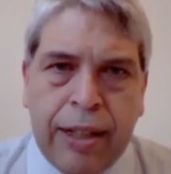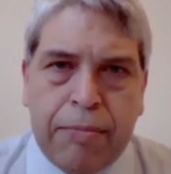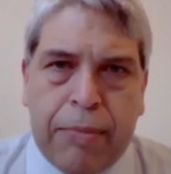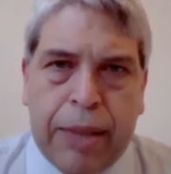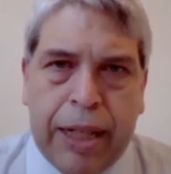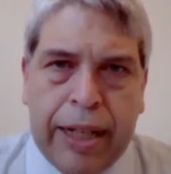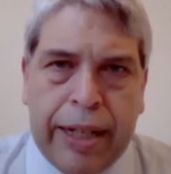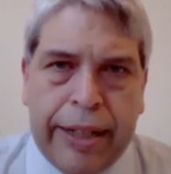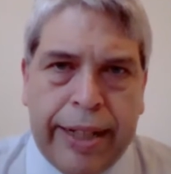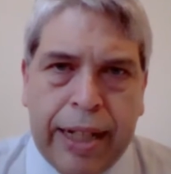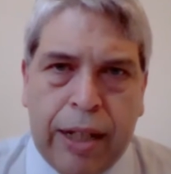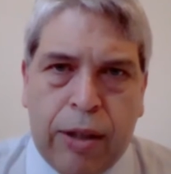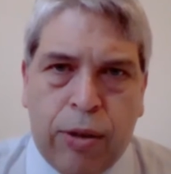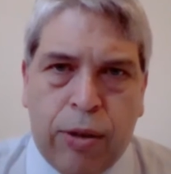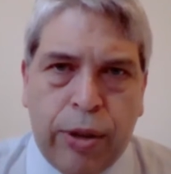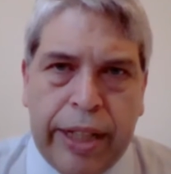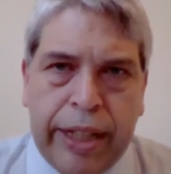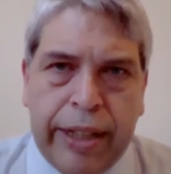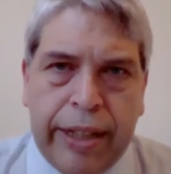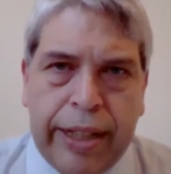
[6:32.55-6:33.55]
but
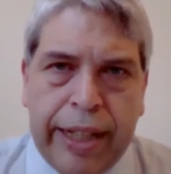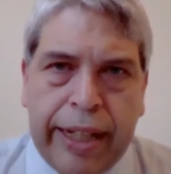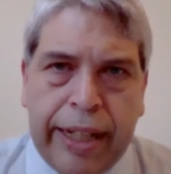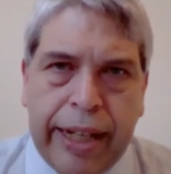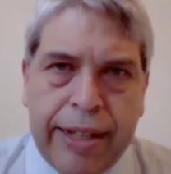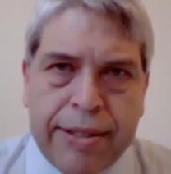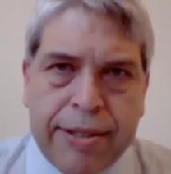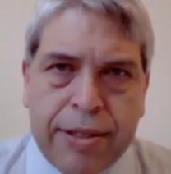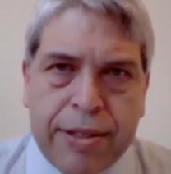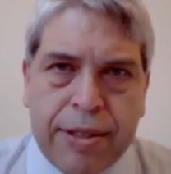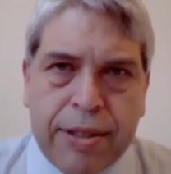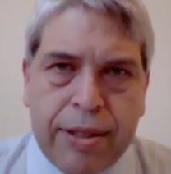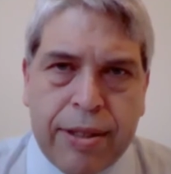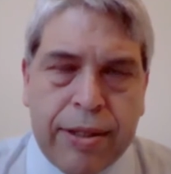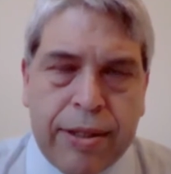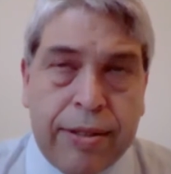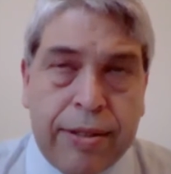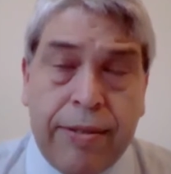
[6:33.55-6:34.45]
now the cases,